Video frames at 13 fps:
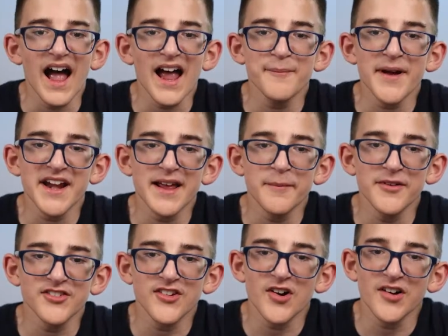hi my name
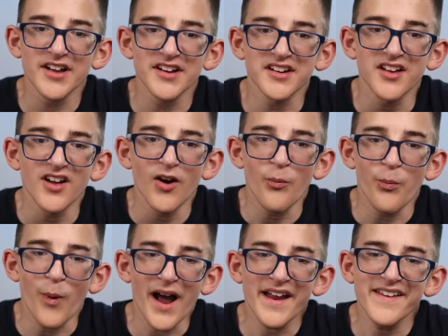is logan
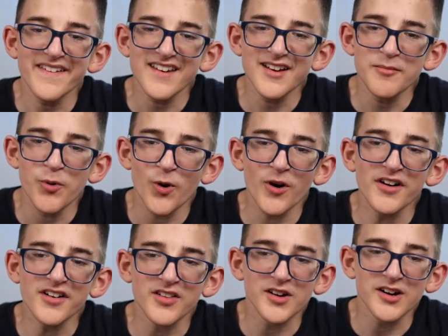why is it
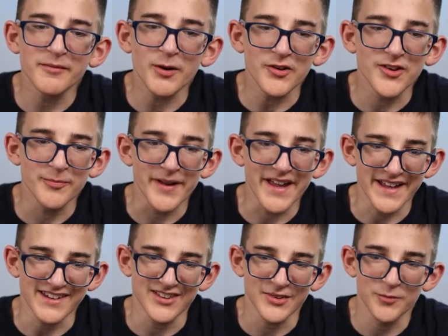important to learn about
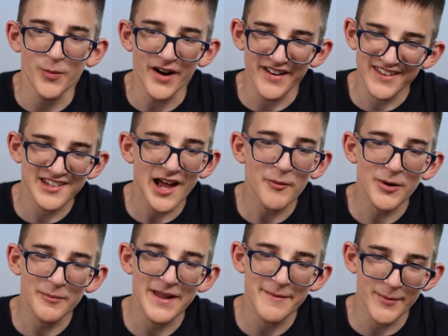space when it's not
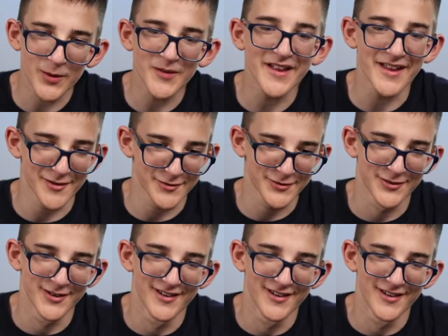where people live